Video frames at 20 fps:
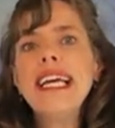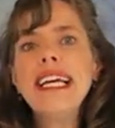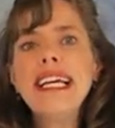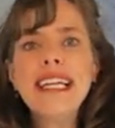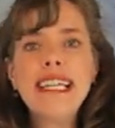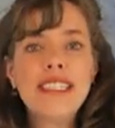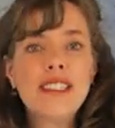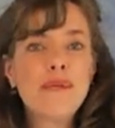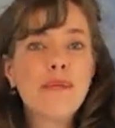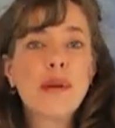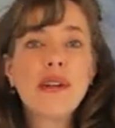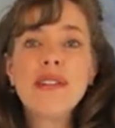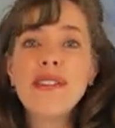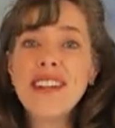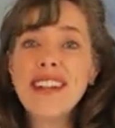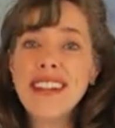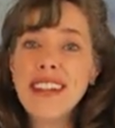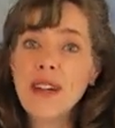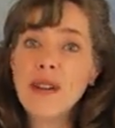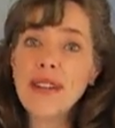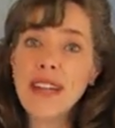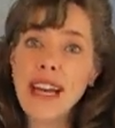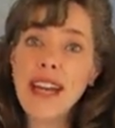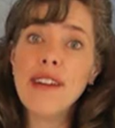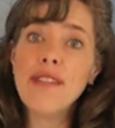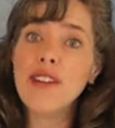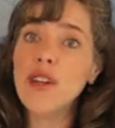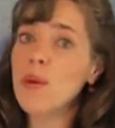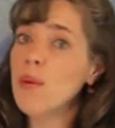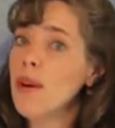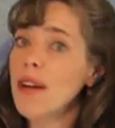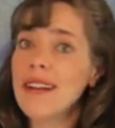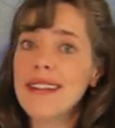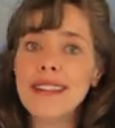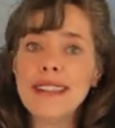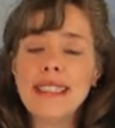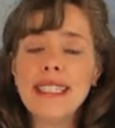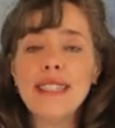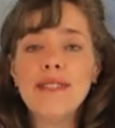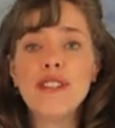it's perfectly okay if you wanted
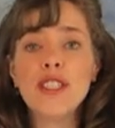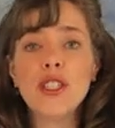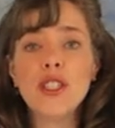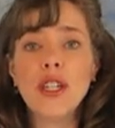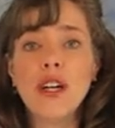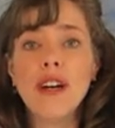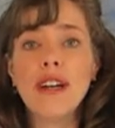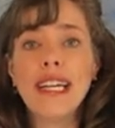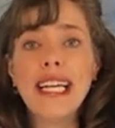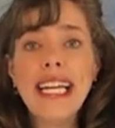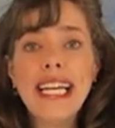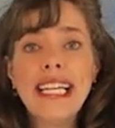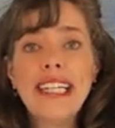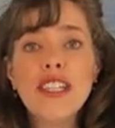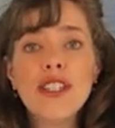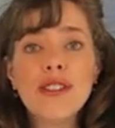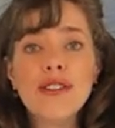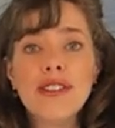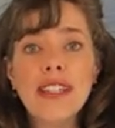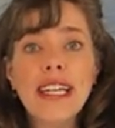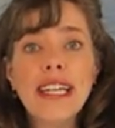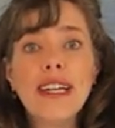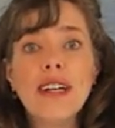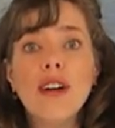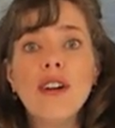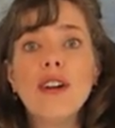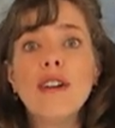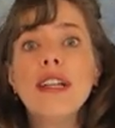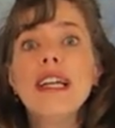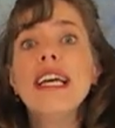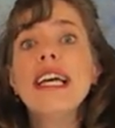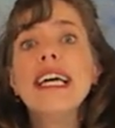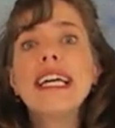to leave your dog in your vehicle,